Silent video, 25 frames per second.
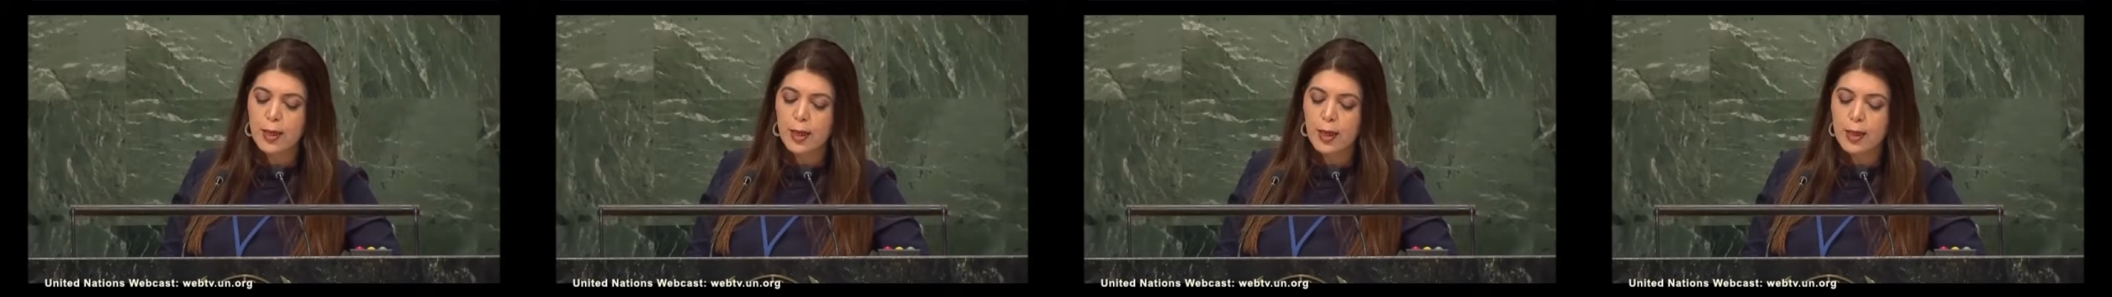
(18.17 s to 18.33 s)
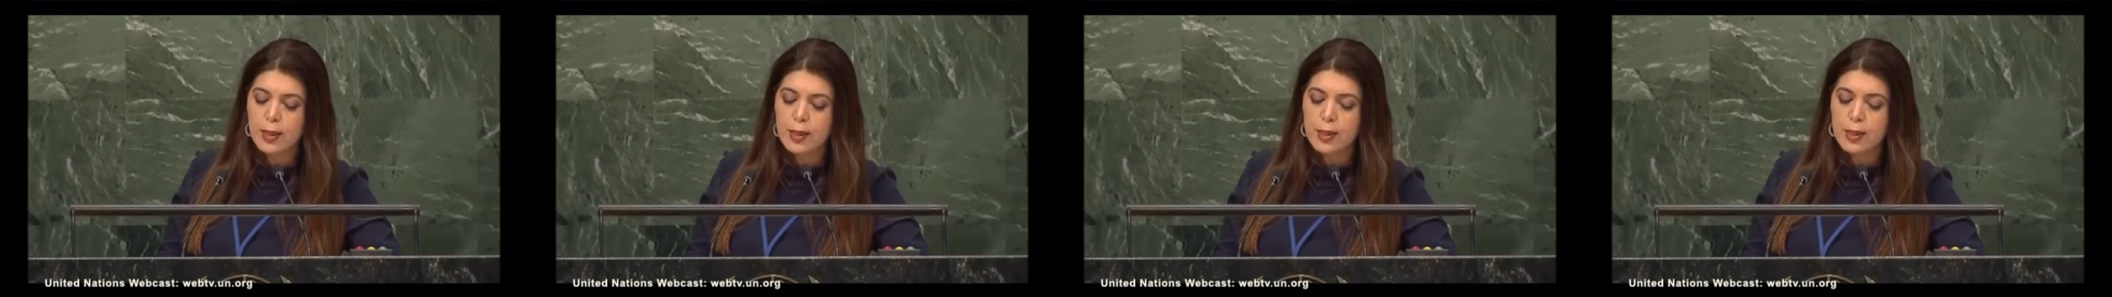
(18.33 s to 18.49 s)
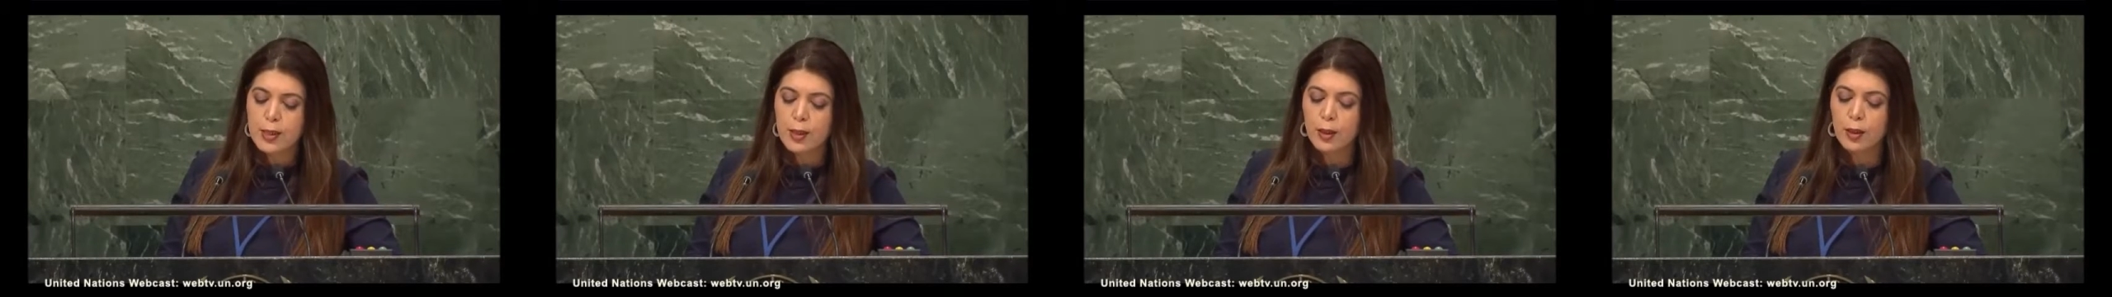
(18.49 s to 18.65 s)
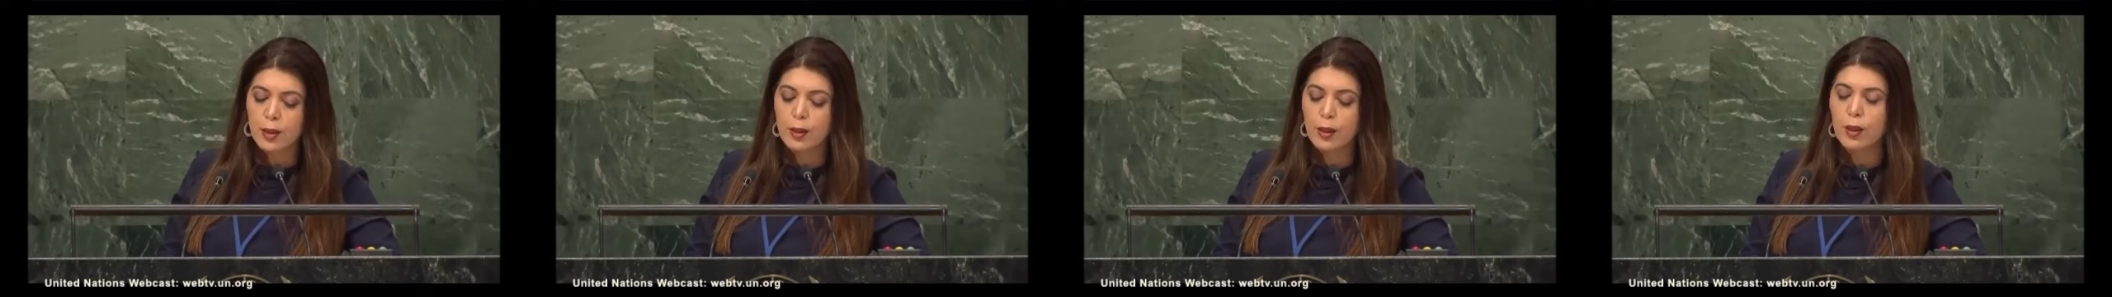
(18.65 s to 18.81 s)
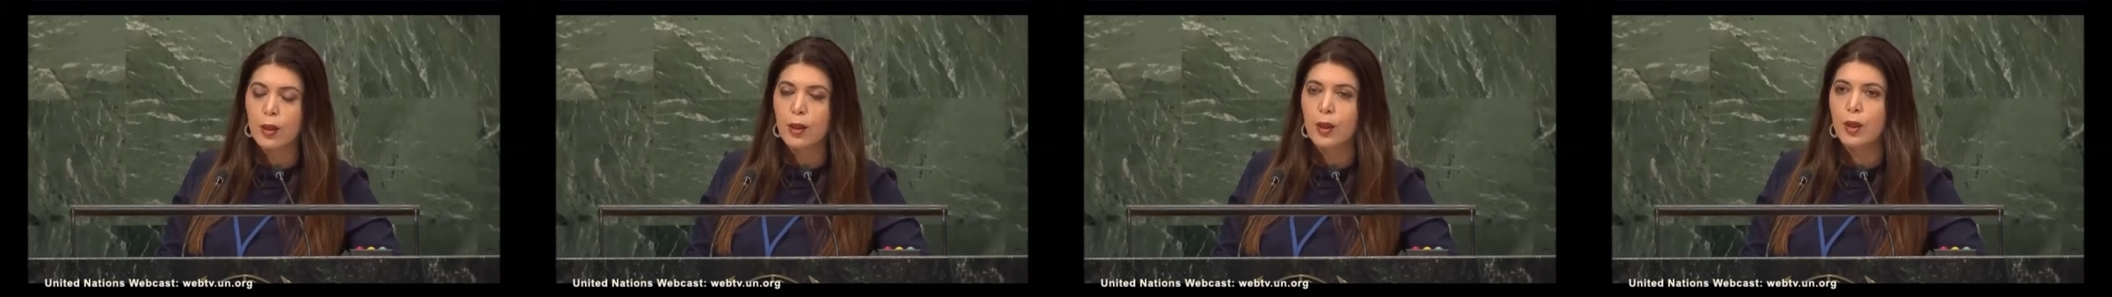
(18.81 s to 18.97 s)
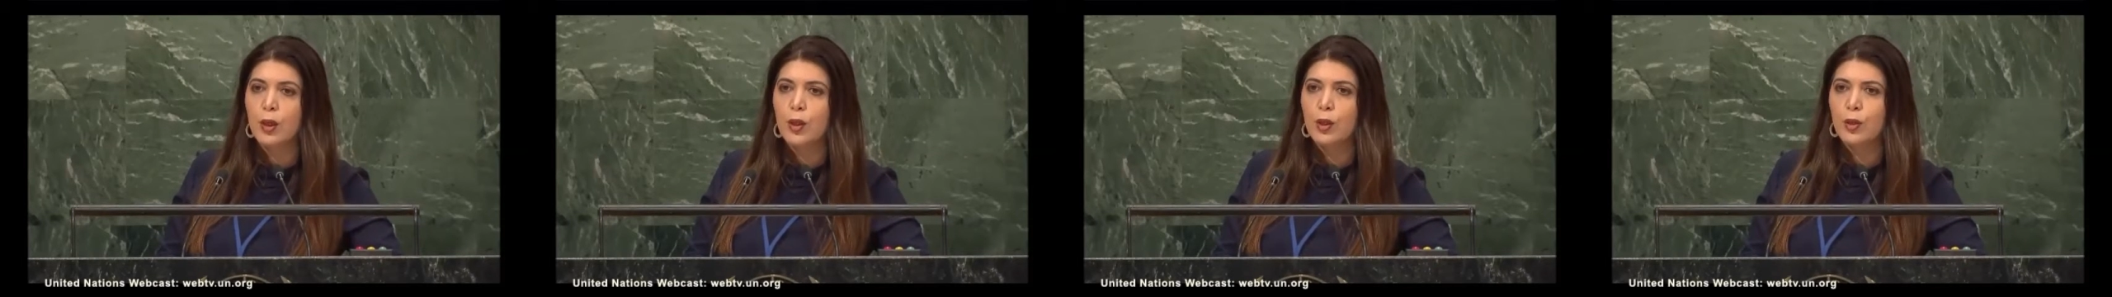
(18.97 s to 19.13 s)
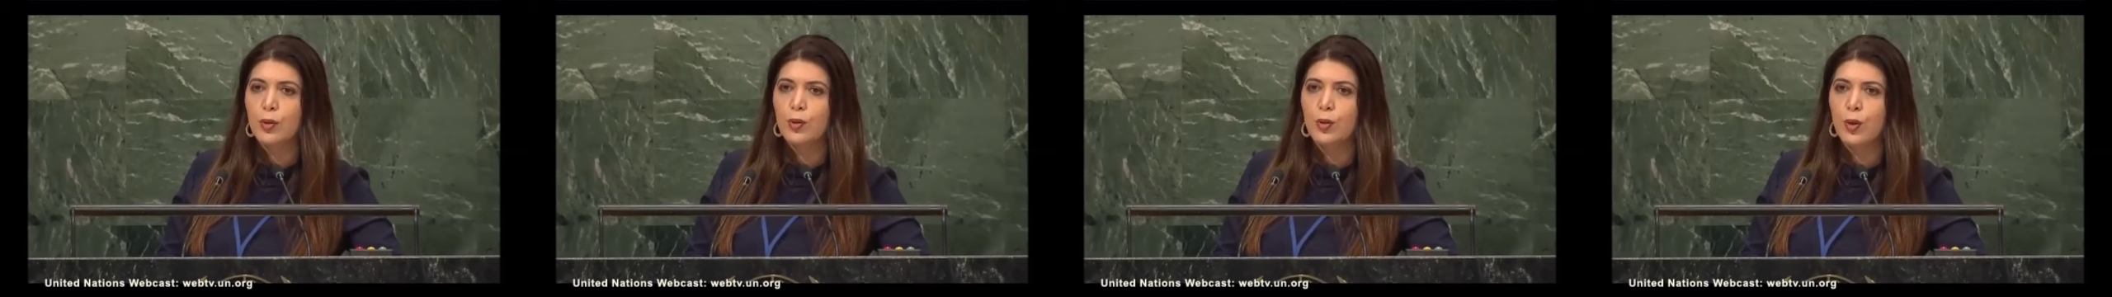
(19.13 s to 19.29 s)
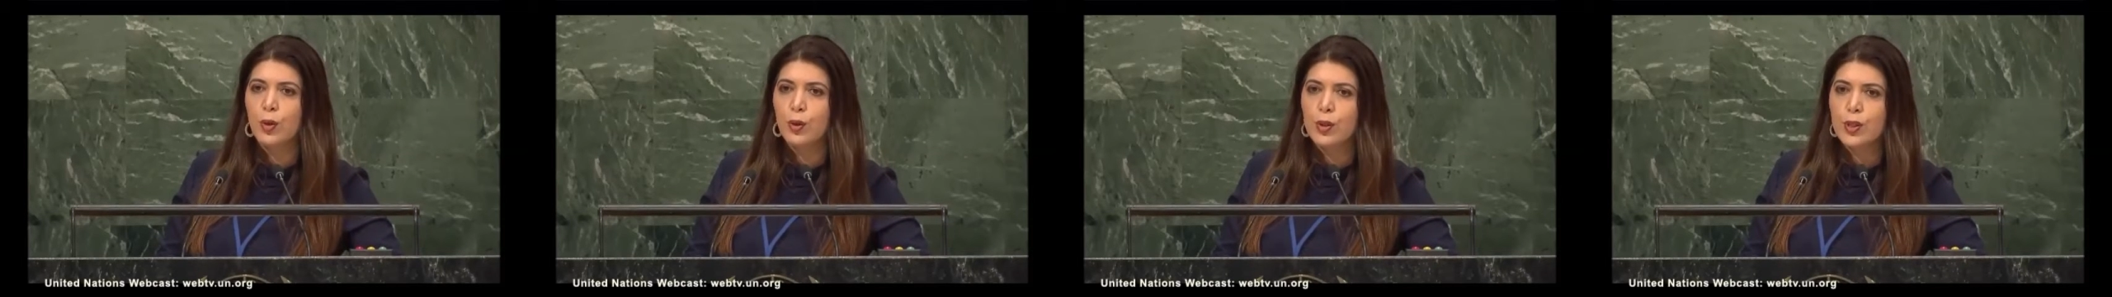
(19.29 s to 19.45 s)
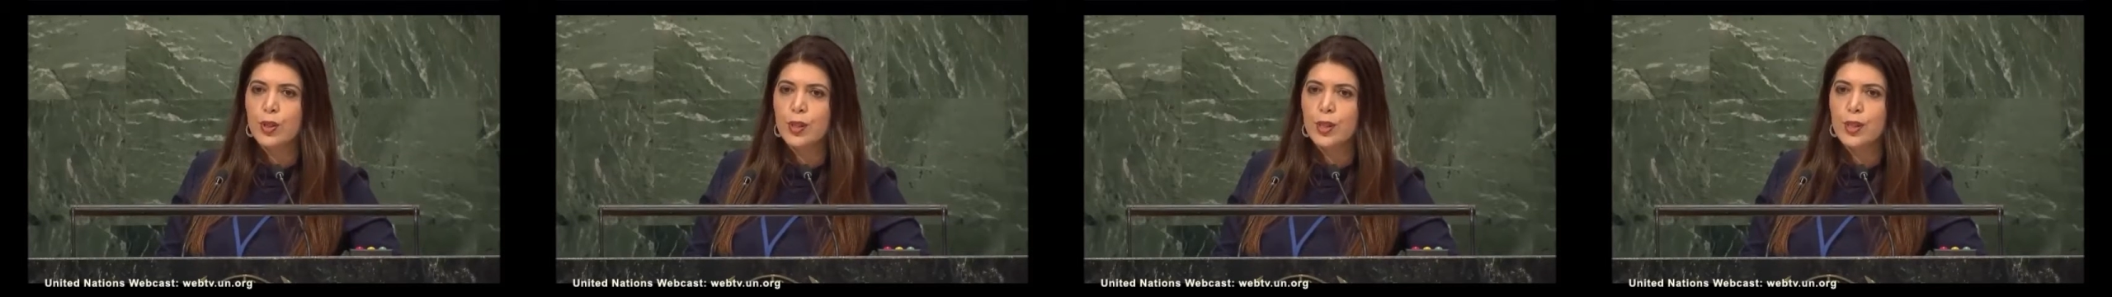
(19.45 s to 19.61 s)
Council
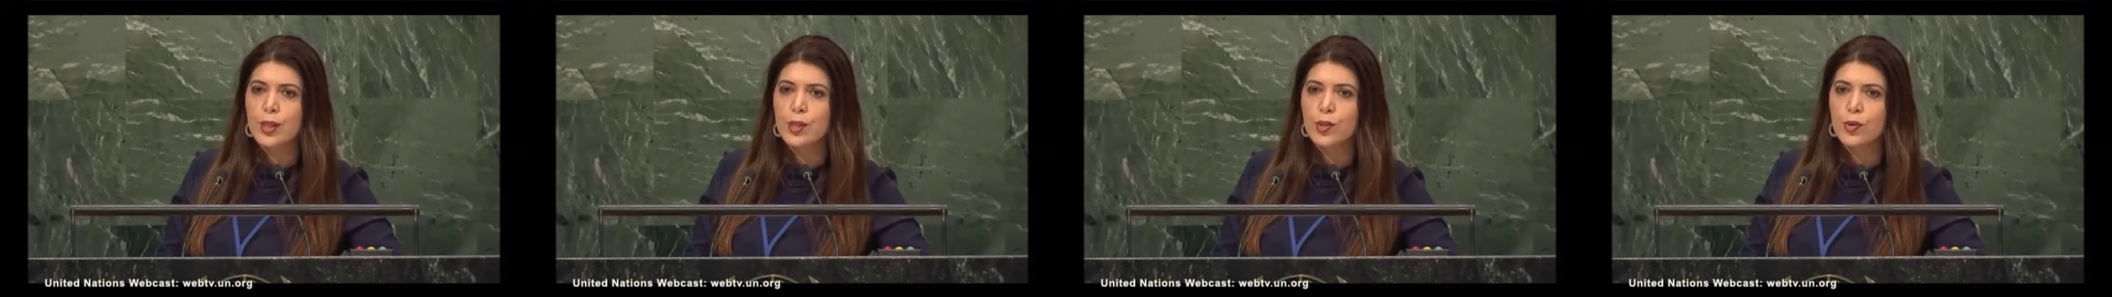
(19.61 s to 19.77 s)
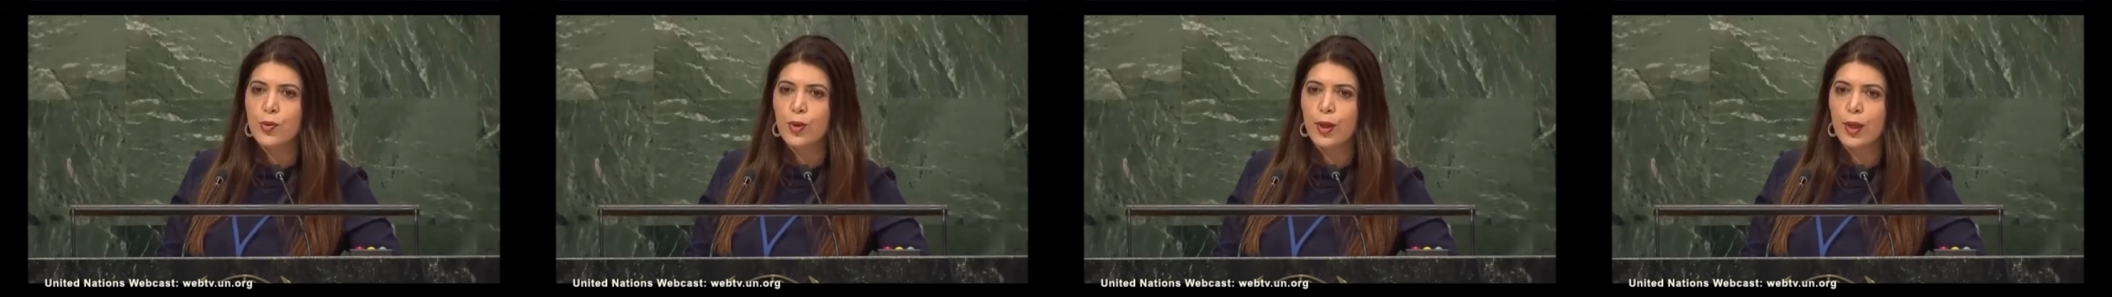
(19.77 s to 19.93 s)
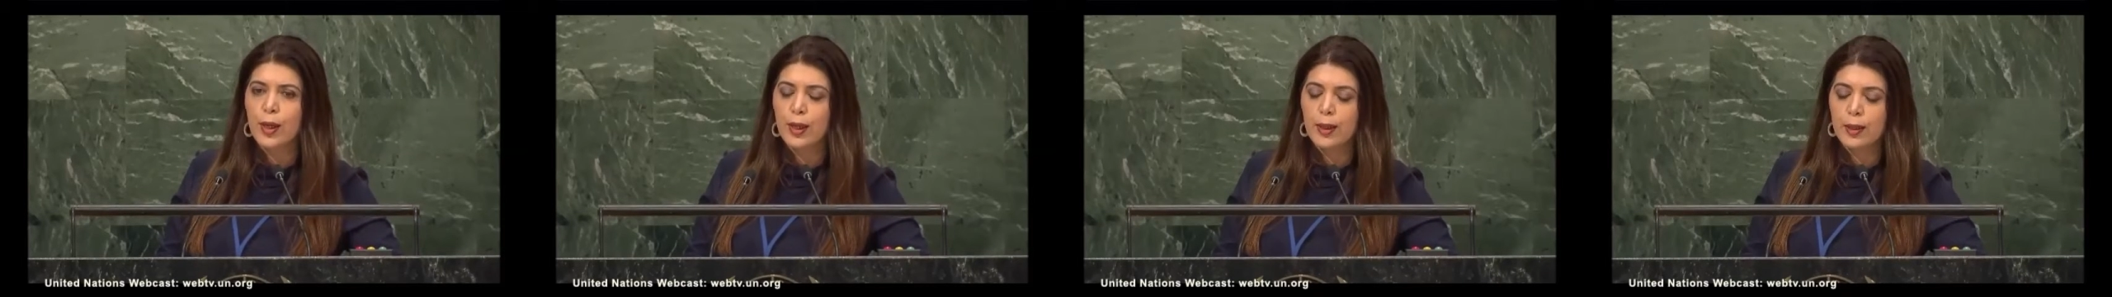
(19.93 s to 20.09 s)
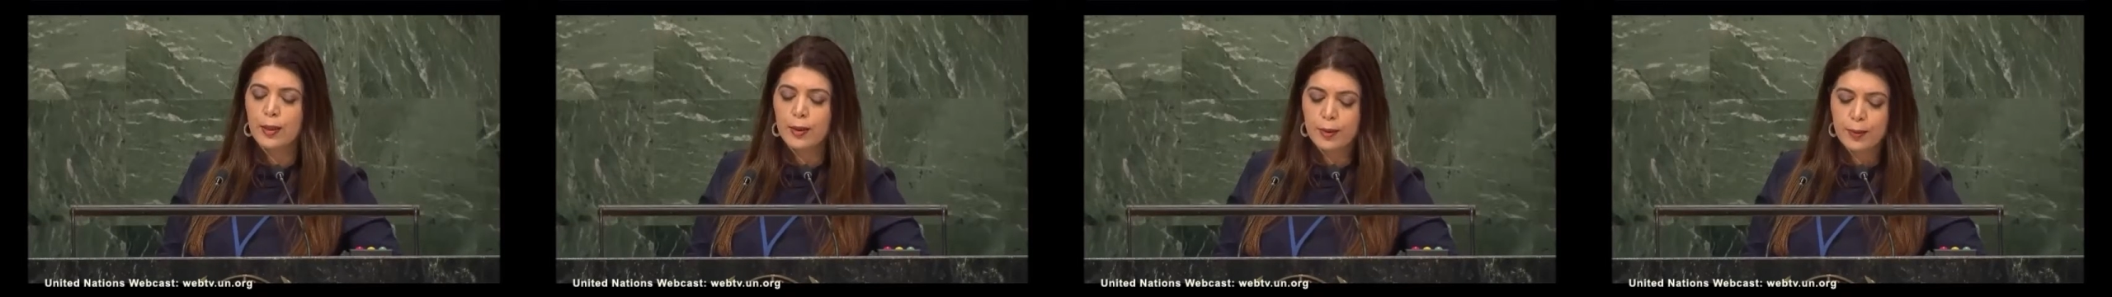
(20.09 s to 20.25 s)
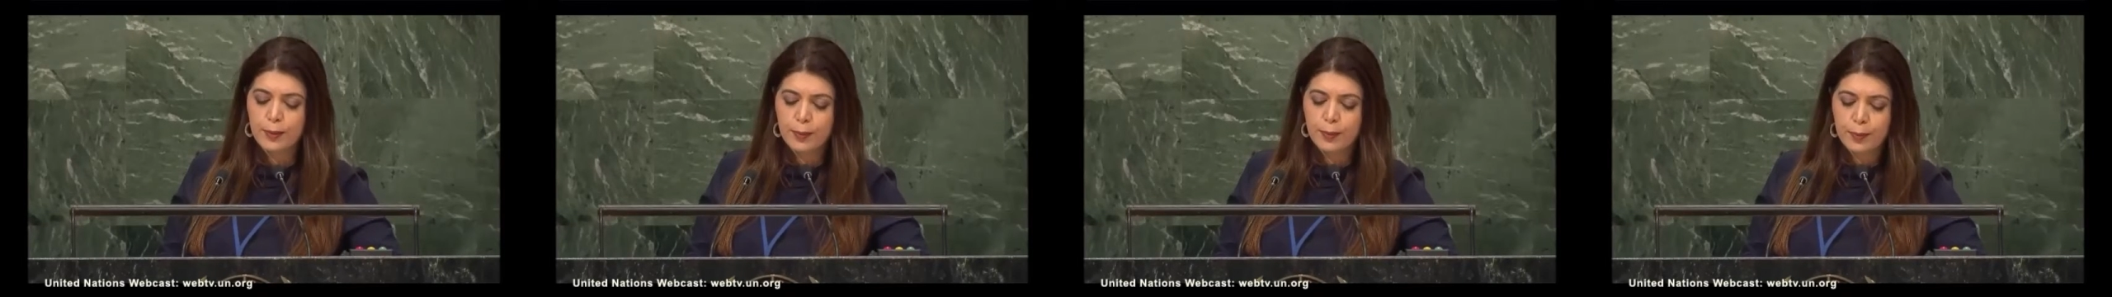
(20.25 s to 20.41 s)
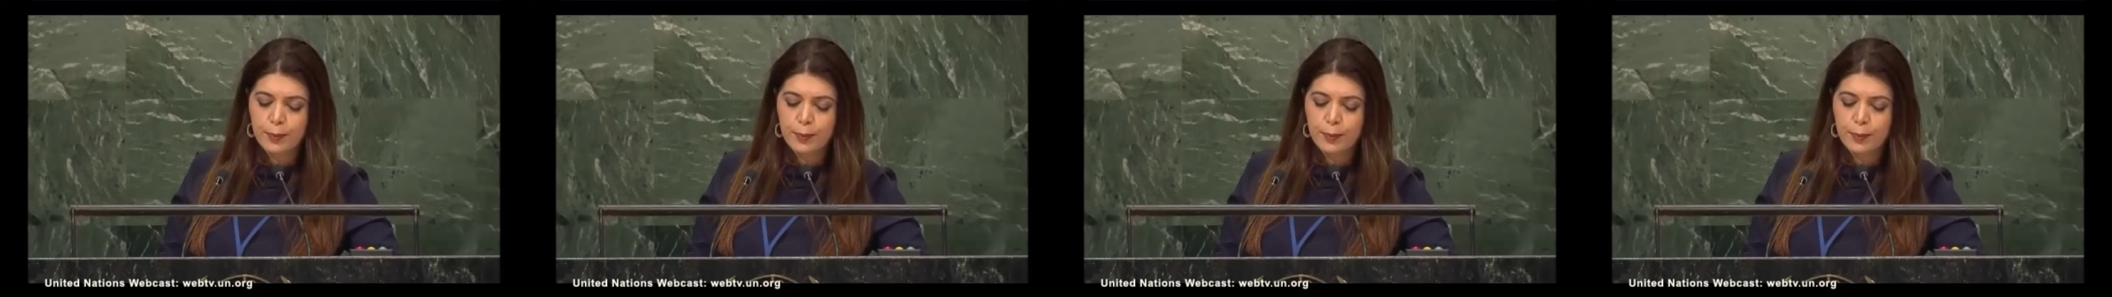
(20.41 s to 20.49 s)
towards Israel.